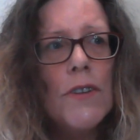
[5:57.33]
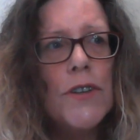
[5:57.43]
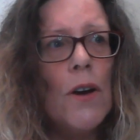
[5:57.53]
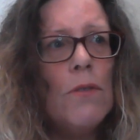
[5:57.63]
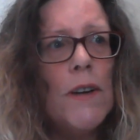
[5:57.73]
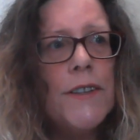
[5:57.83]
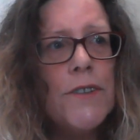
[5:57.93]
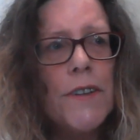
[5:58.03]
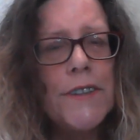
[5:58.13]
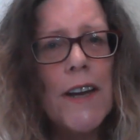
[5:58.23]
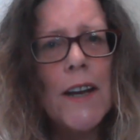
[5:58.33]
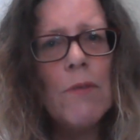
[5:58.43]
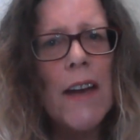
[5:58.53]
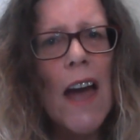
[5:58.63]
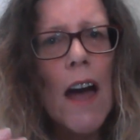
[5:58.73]
So it's not saying
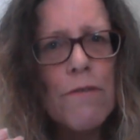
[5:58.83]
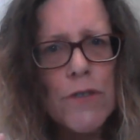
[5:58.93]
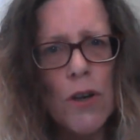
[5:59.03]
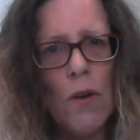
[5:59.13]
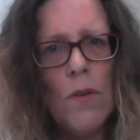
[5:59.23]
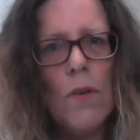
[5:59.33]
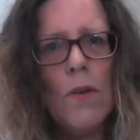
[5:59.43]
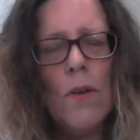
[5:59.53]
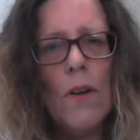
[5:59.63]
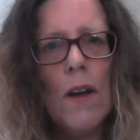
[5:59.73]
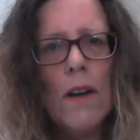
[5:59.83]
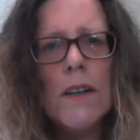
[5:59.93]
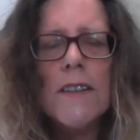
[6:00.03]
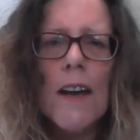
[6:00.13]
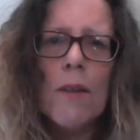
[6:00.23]
we have to.
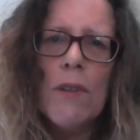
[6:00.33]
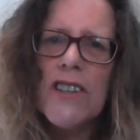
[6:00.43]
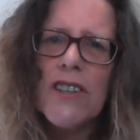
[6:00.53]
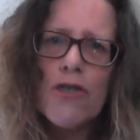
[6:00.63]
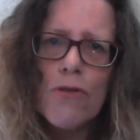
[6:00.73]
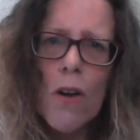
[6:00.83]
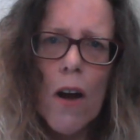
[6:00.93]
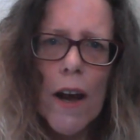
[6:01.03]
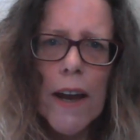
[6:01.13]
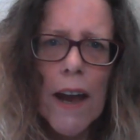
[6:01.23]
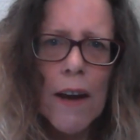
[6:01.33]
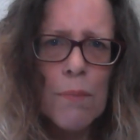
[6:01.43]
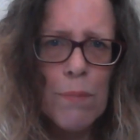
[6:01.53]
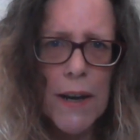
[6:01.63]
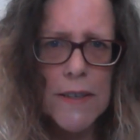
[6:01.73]
It's saying we just try our
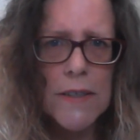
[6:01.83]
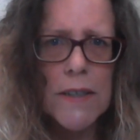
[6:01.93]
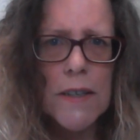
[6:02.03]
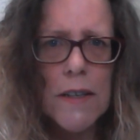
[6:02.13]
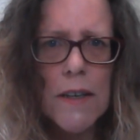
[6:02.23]
best.